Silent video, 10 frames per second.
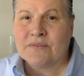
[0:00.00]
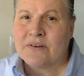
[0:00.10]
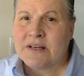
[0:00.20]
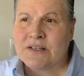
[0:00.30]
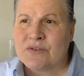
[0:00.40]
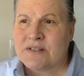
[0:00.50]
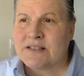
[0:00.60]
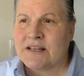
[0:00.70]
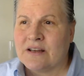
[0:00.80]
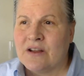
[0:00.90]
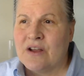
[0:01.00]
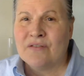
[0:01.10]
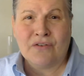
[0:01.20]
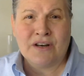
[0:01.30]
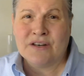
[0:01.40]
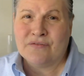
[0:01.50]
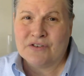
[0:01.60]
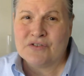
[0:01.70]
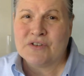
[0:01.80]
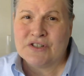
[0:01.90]
Interesting for an
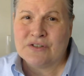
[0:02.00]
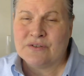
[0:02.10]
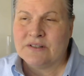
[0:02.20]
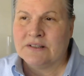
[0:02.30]
infantry dude.